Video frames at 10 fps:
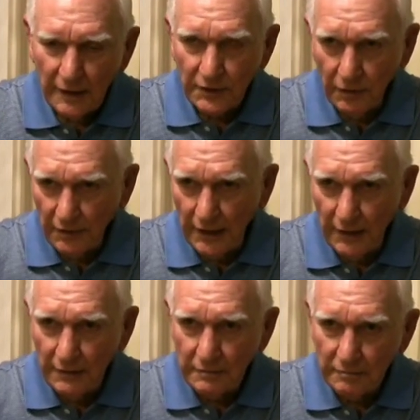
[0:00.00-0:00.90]
So
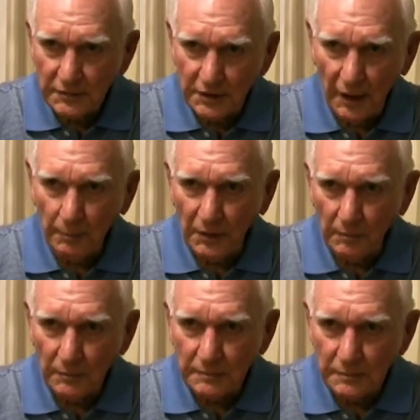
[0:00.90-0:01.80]
they stopped
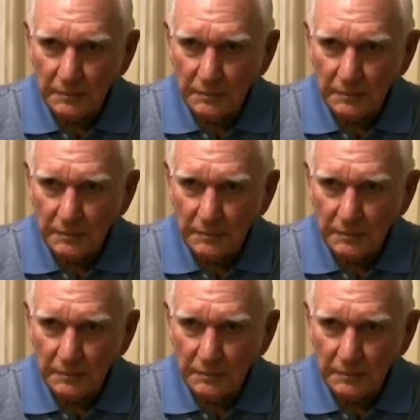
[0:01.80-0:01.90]
them